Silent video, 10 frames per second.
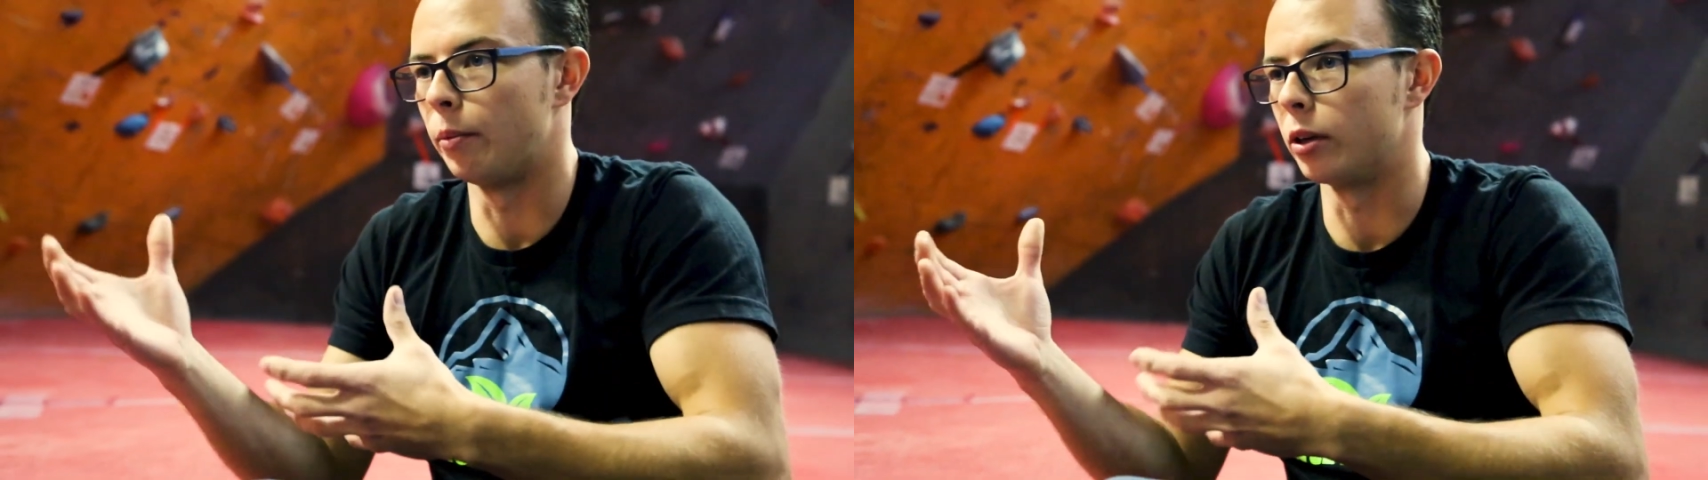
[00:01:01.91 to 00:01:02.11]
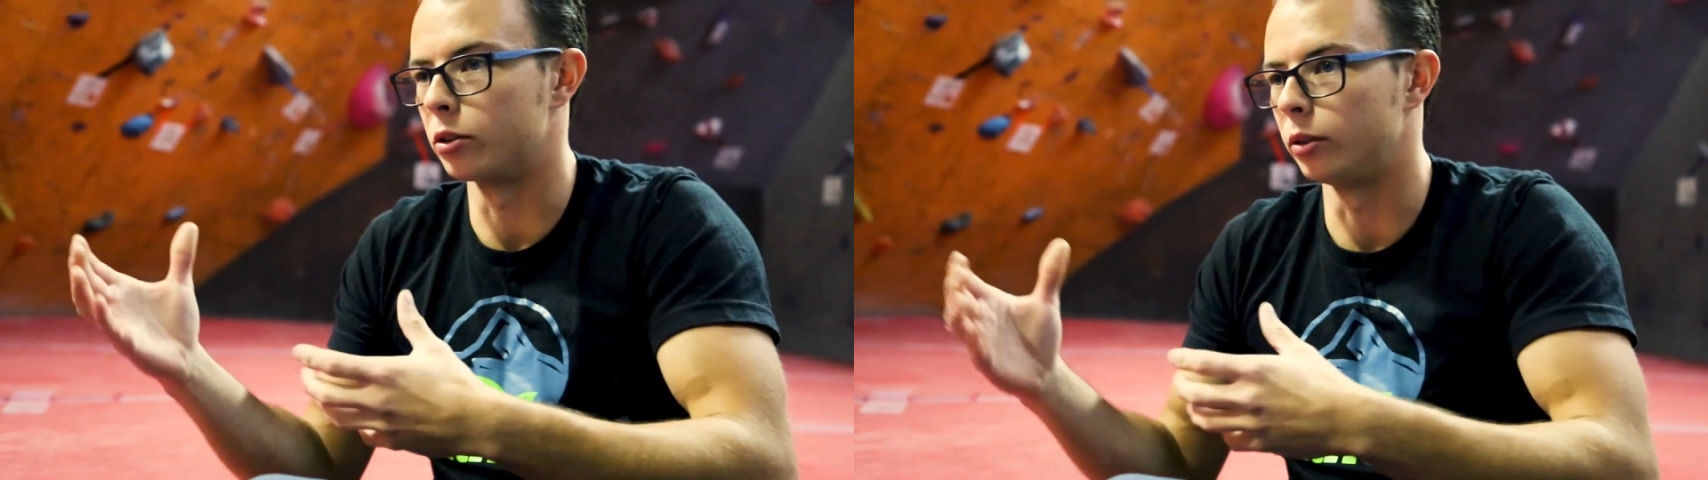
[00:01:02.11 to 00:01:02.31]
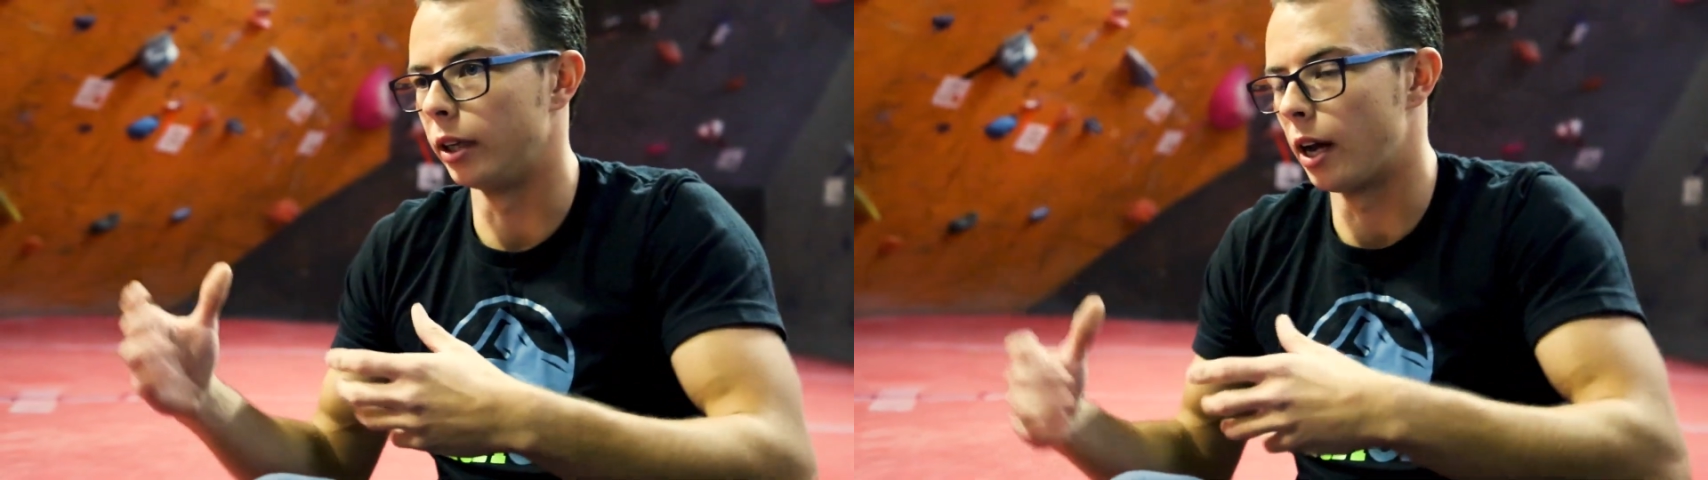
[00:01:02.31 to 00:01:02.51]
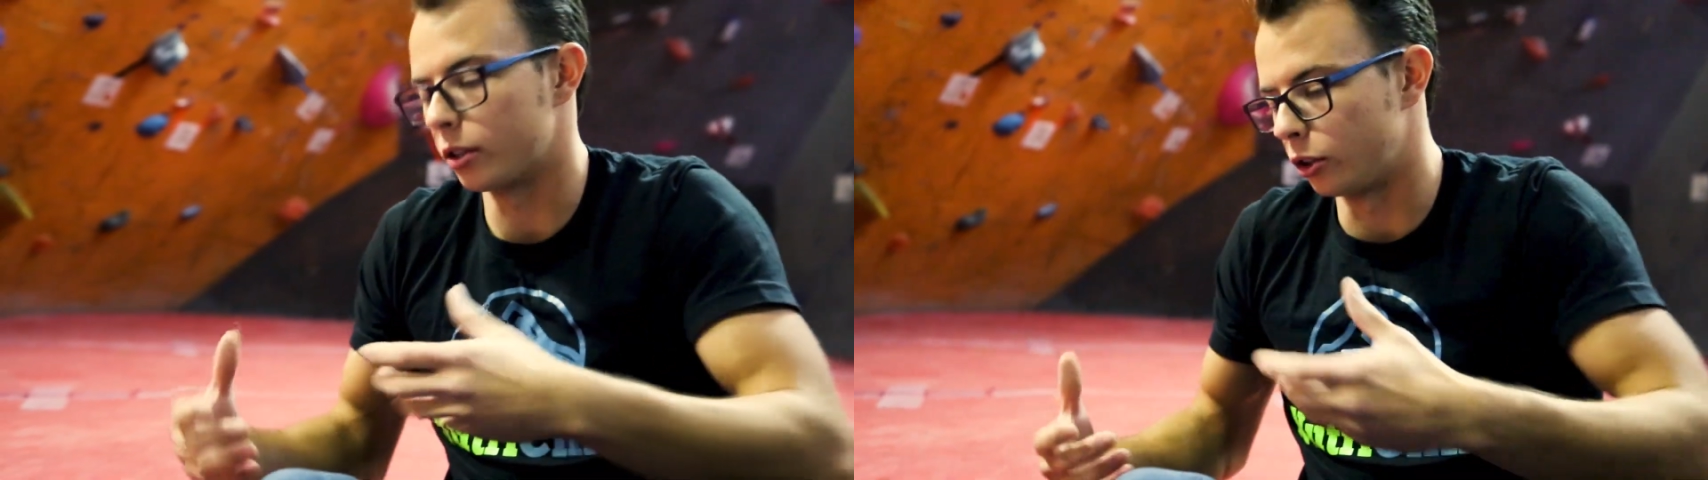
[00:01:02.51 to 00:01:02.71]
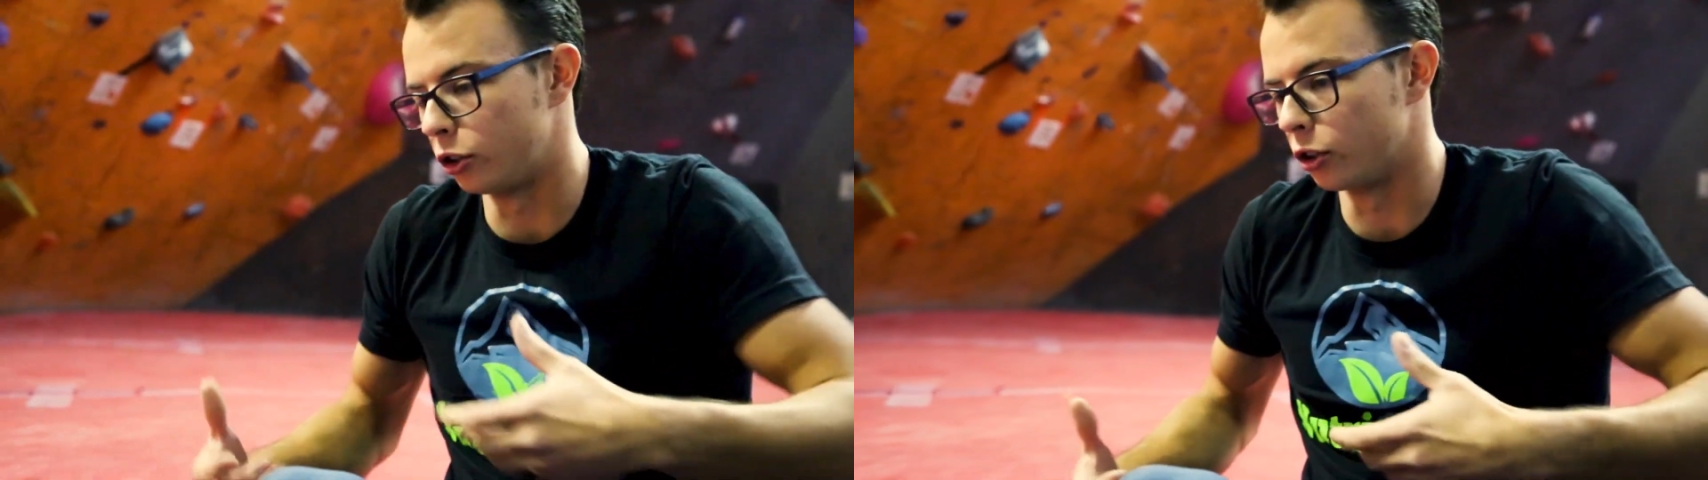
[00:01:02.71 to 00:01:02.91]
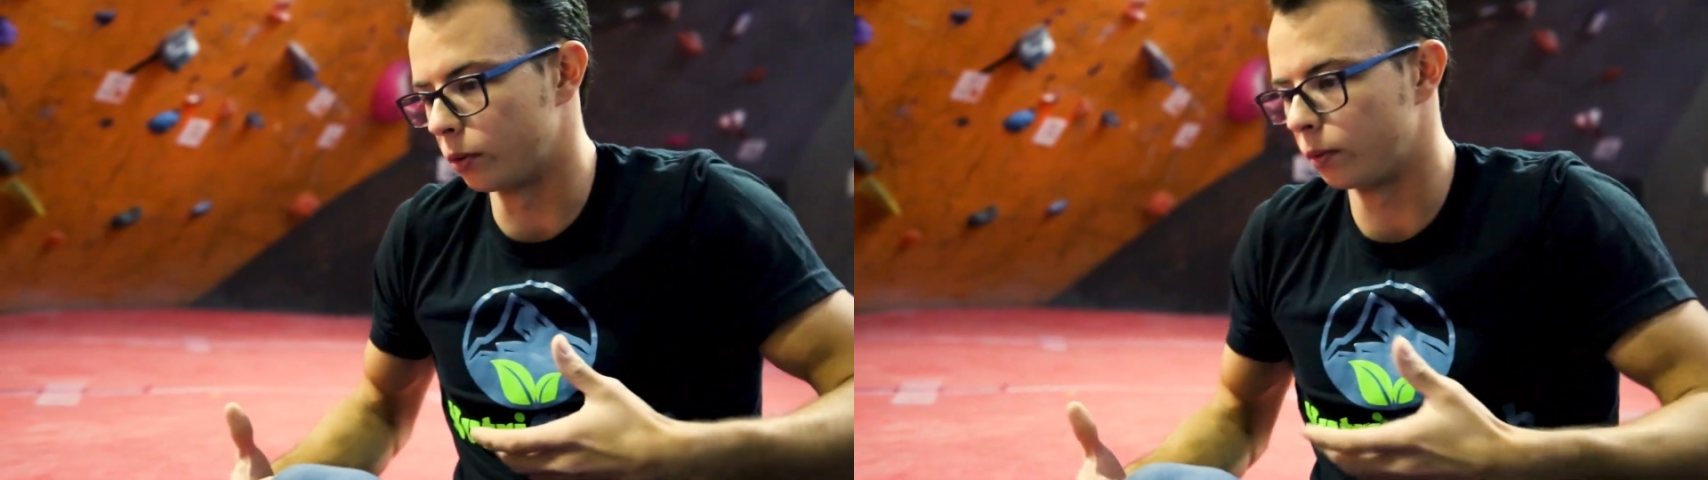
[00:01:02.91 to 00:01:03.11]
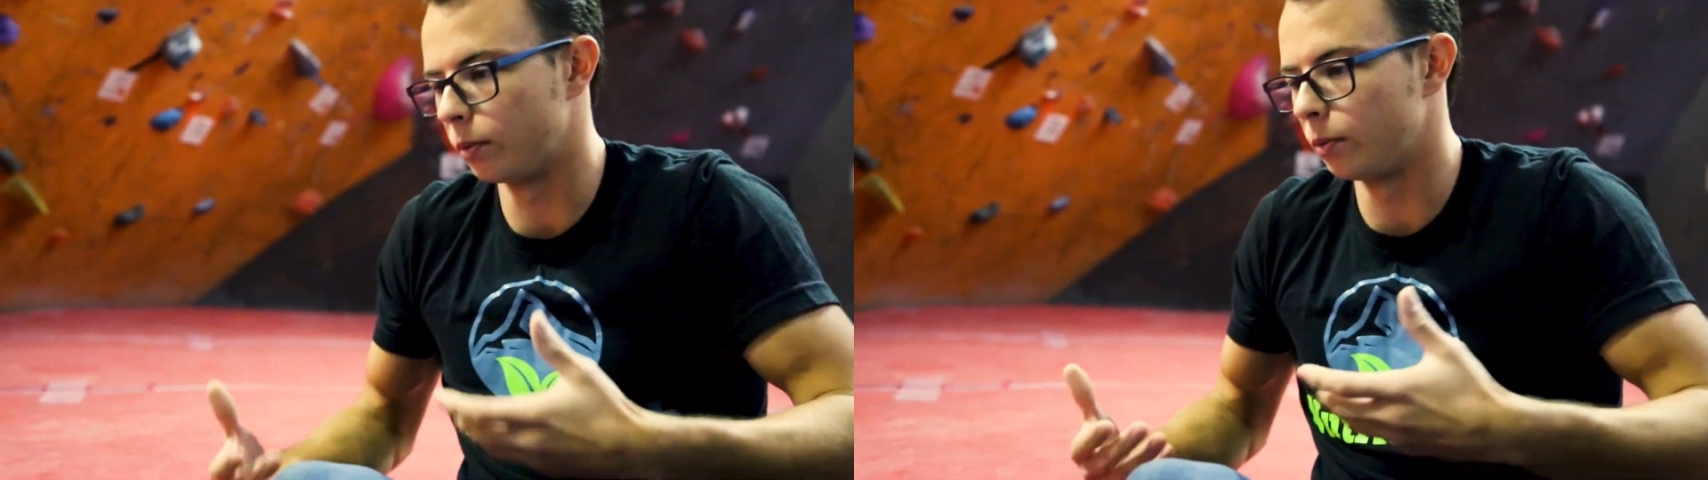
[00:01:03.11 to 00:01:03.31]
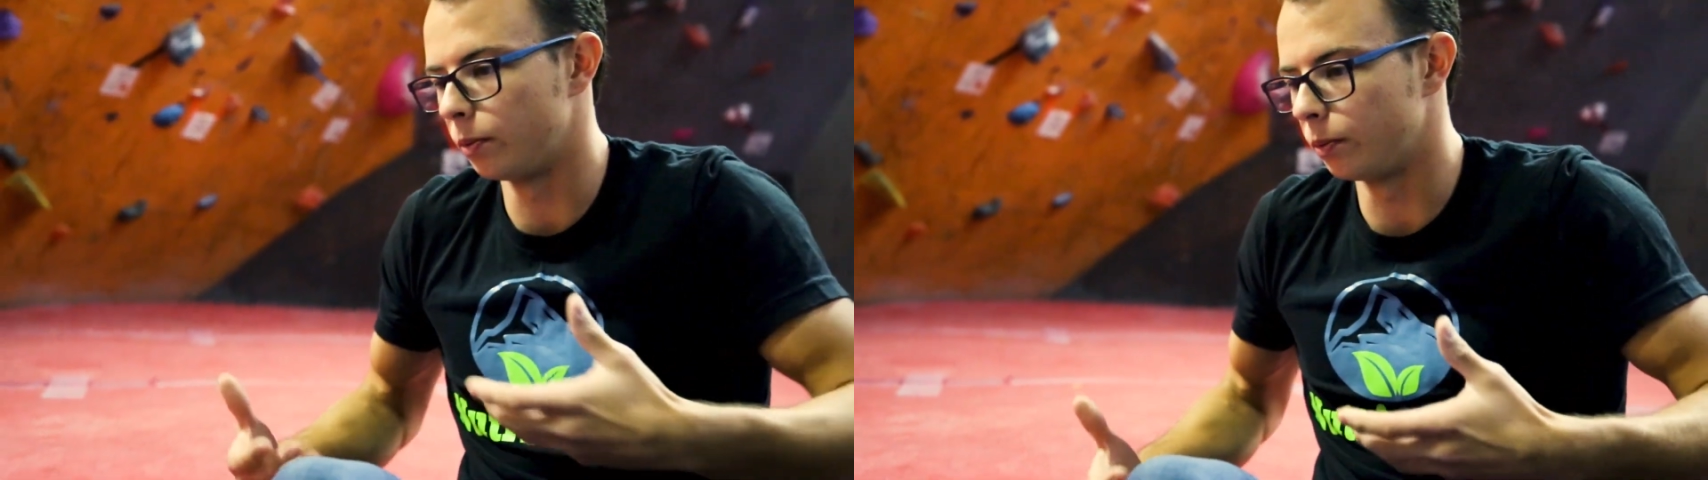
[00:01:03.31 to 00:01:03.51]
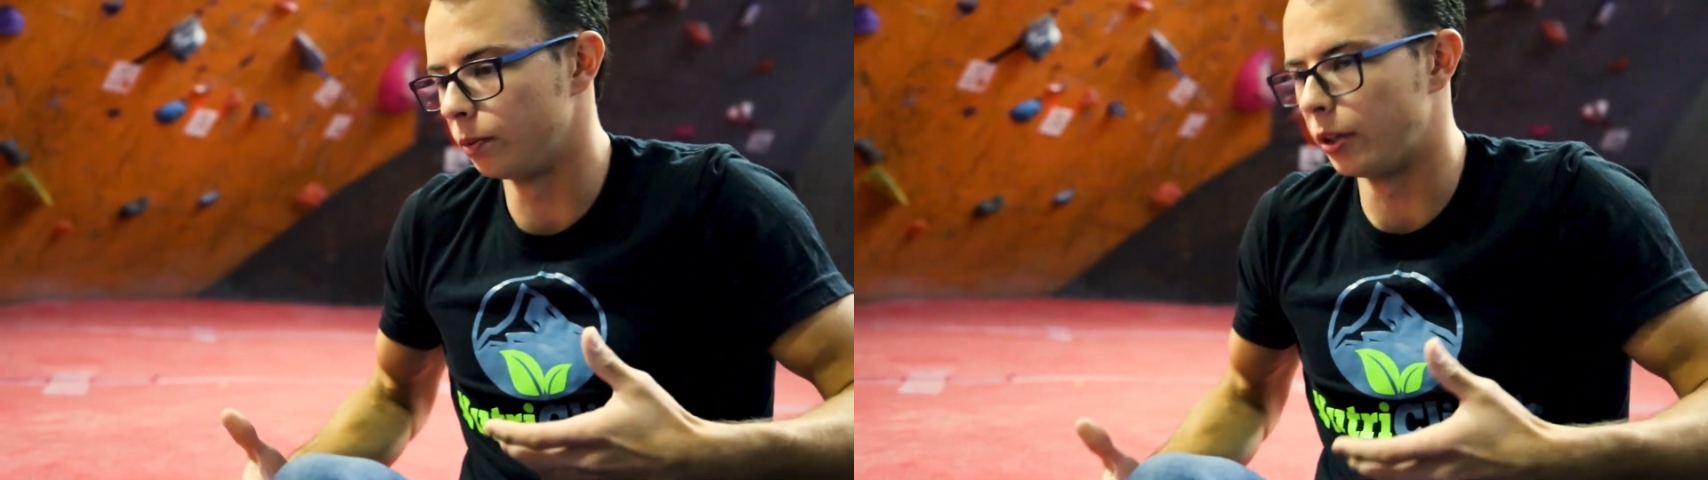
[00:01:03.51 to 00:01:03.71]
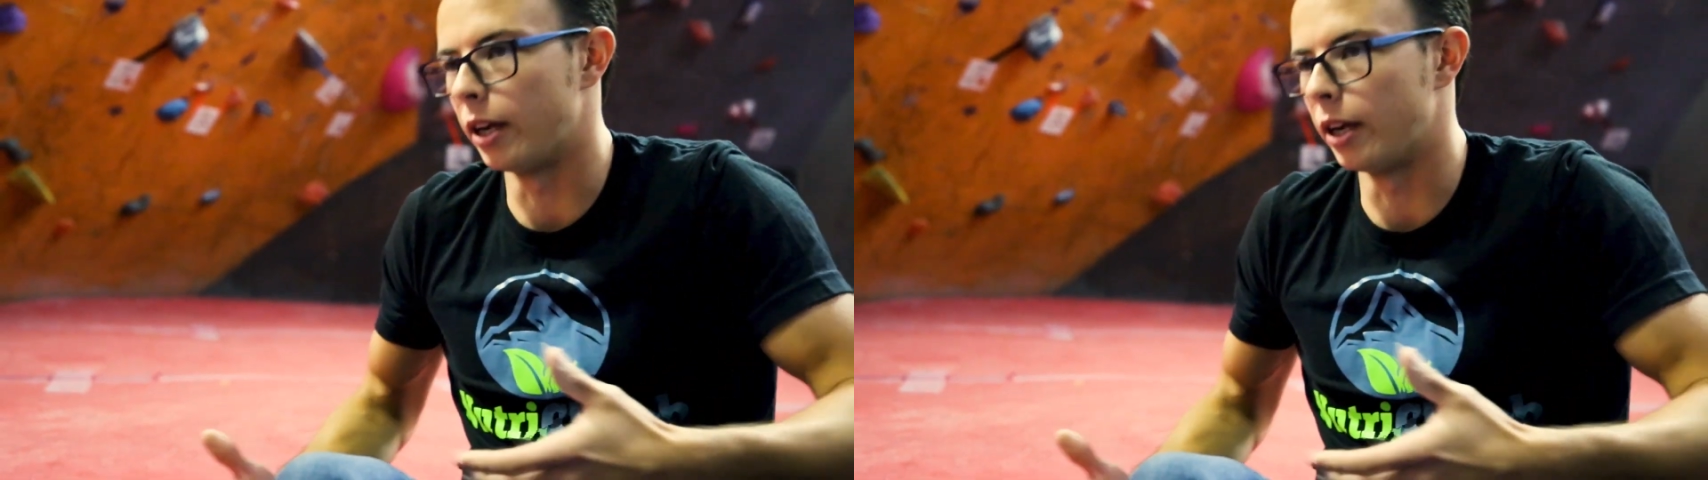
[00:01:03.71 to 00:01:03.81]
when creating your own warm-up routine.